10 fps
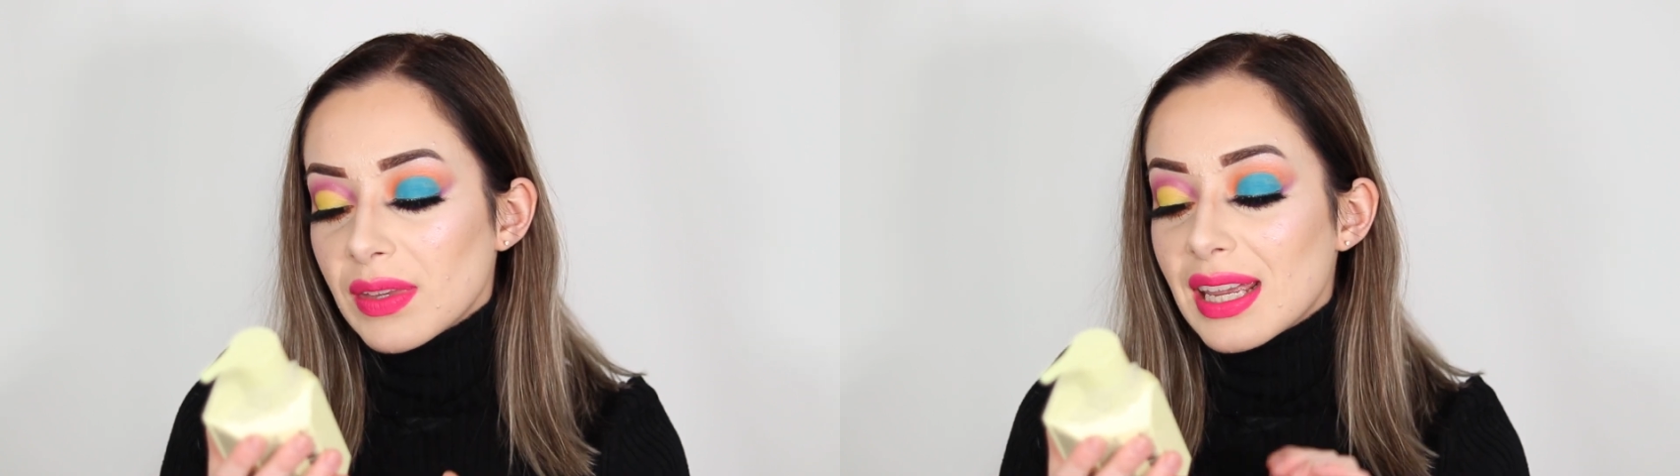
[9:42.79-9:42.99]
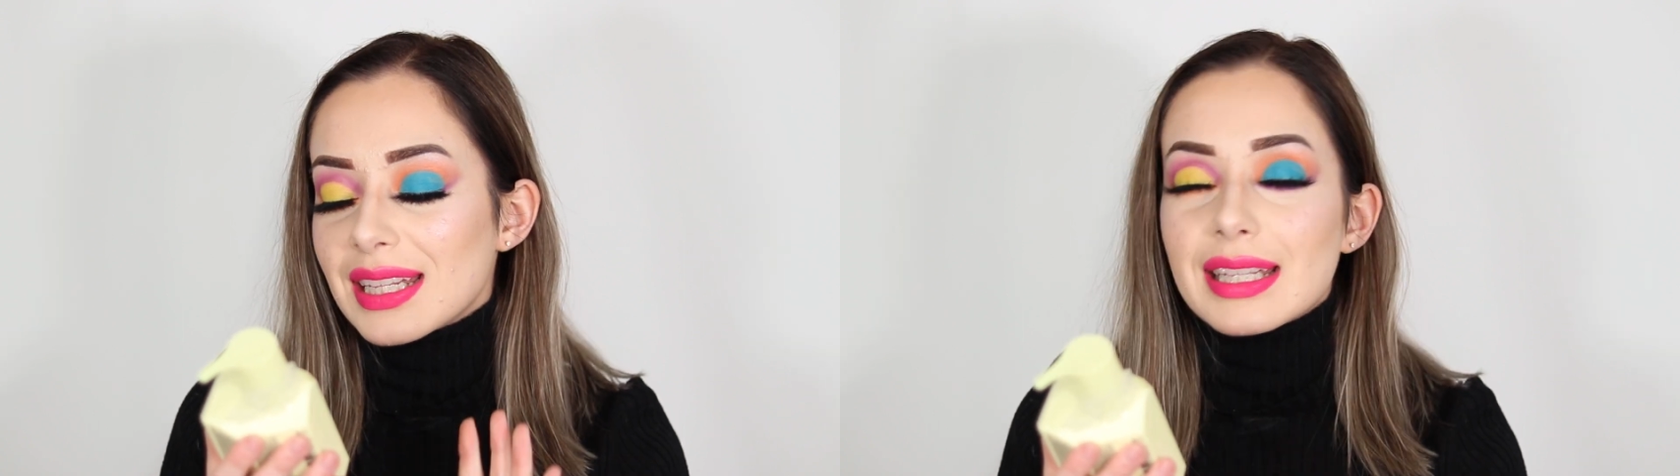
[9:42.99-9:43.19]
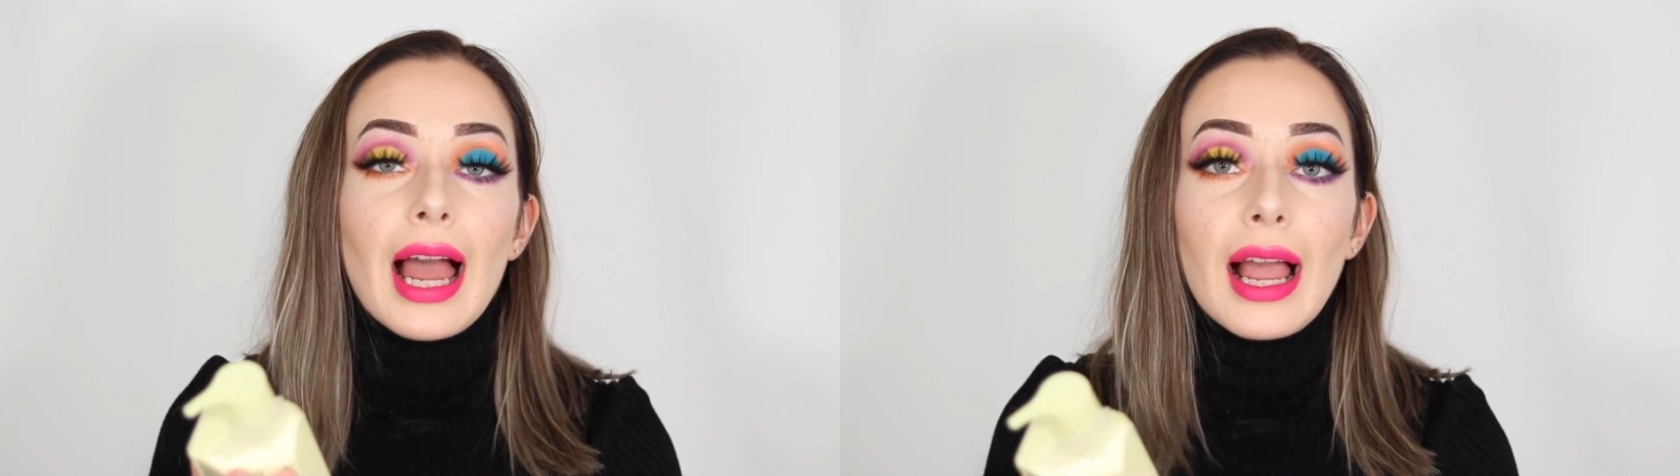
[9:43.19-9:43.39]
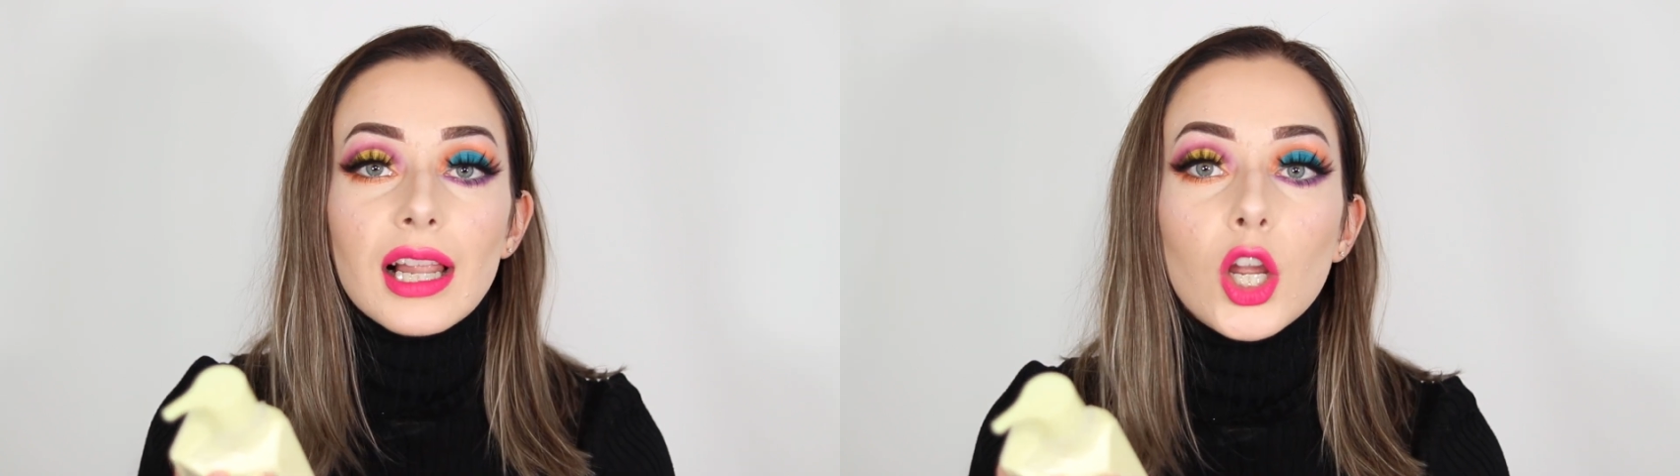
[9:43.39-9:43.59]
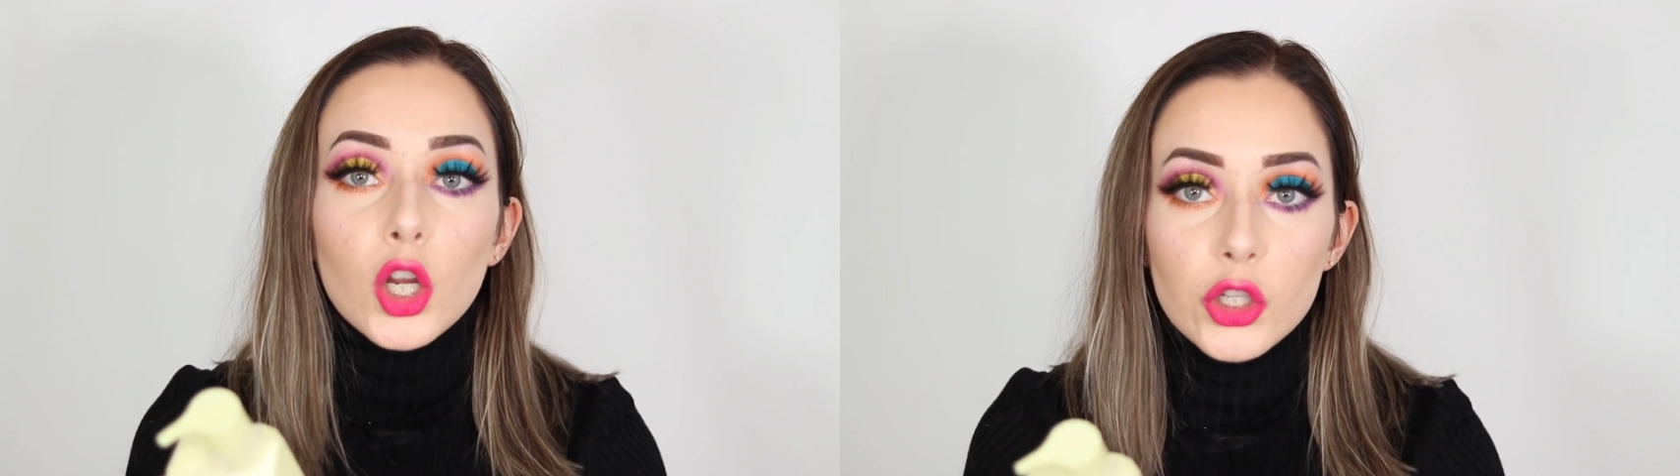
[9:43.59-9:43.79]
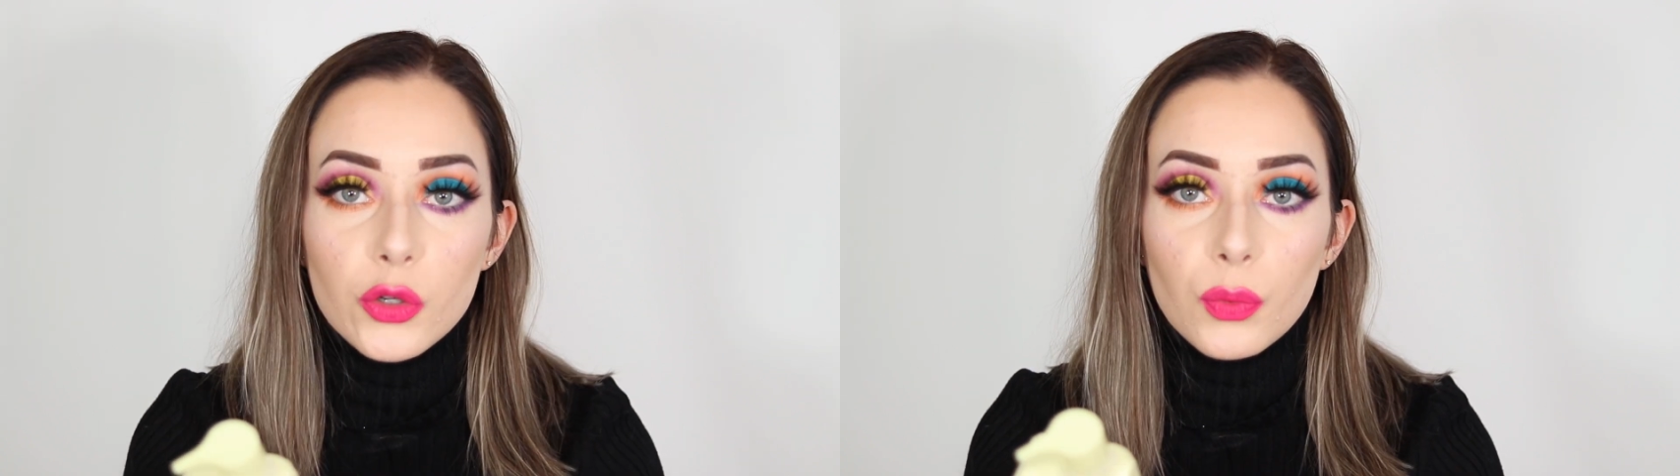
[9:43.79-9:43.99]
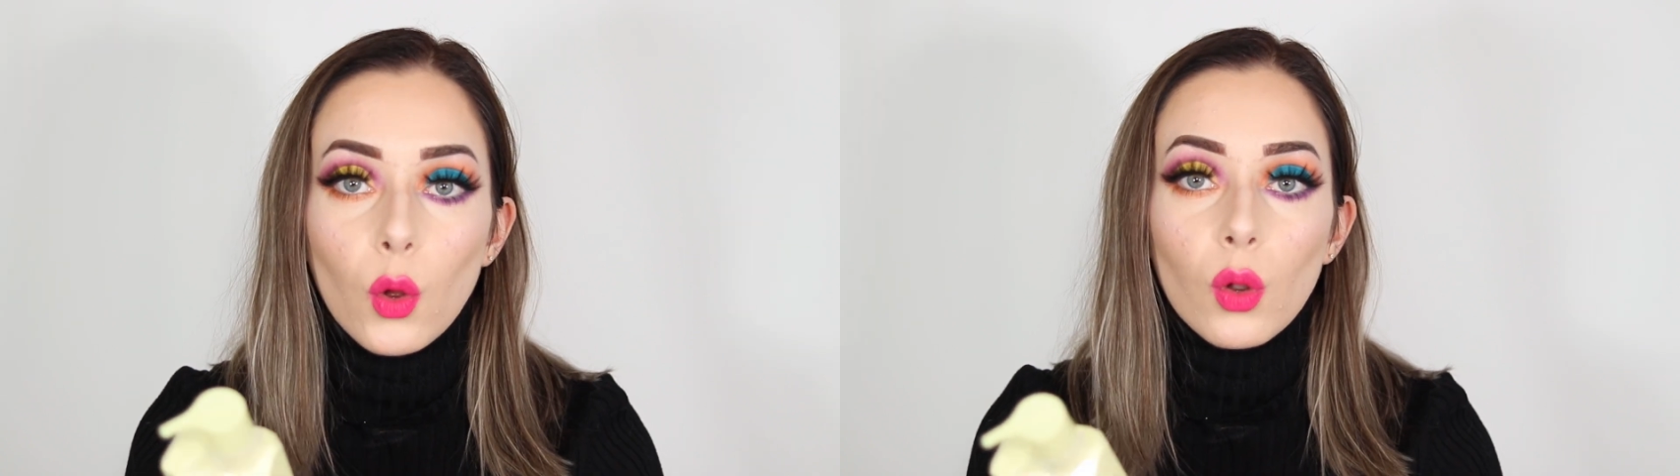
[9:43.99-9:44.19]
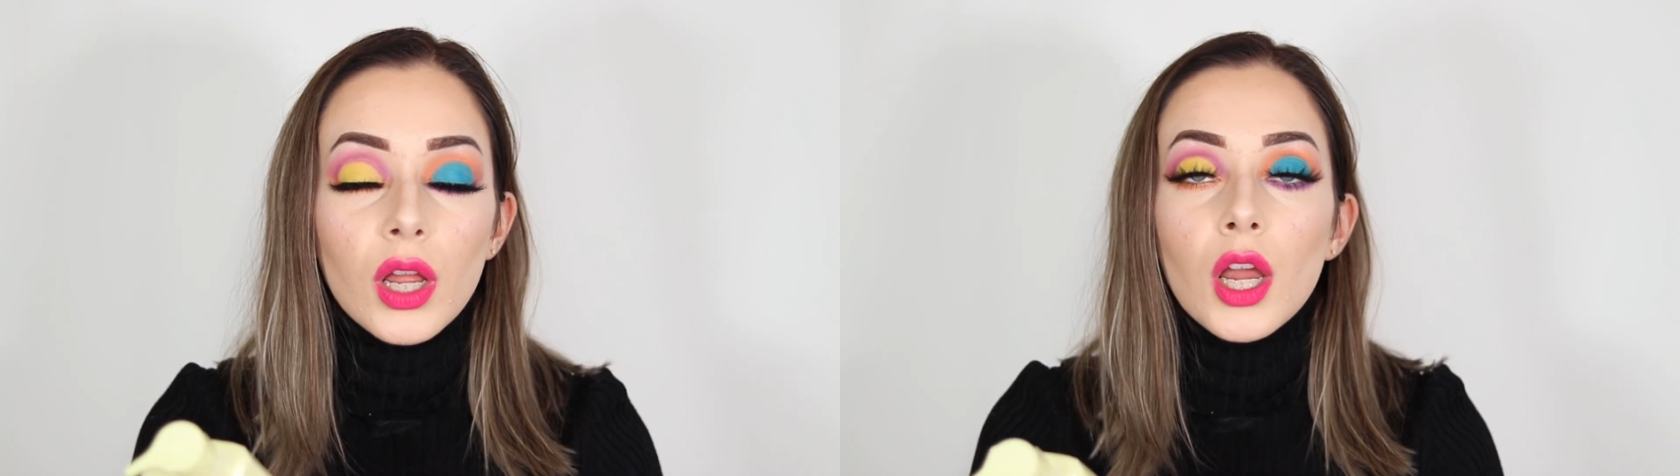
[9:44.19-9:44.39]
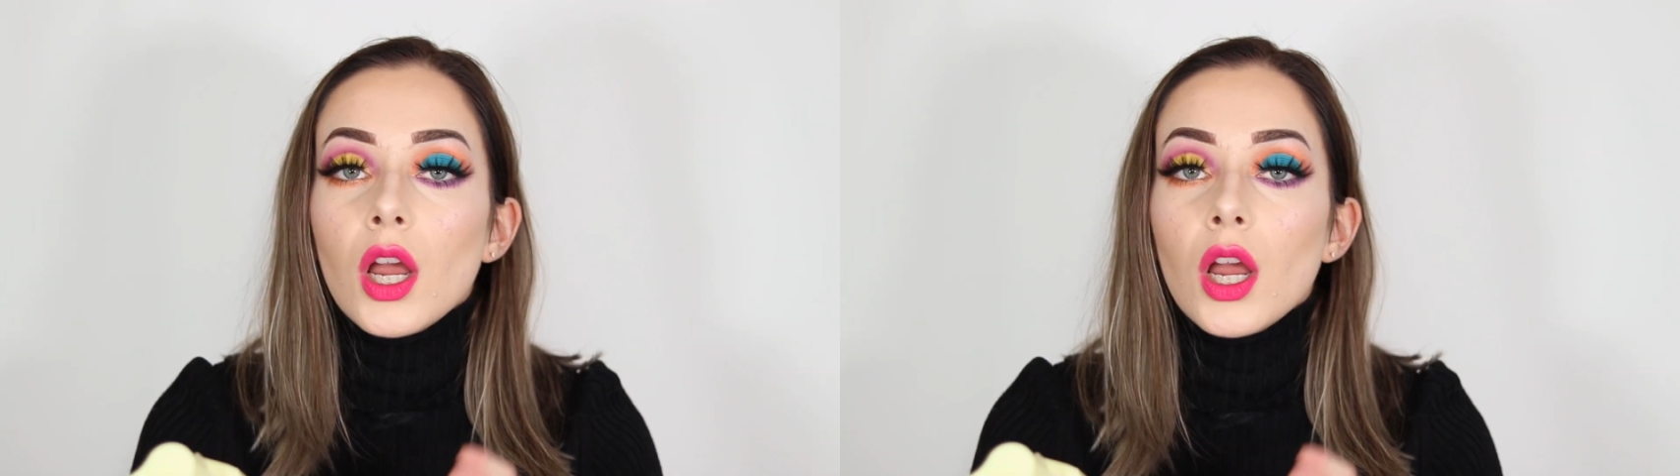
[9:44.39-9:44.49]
Style Control.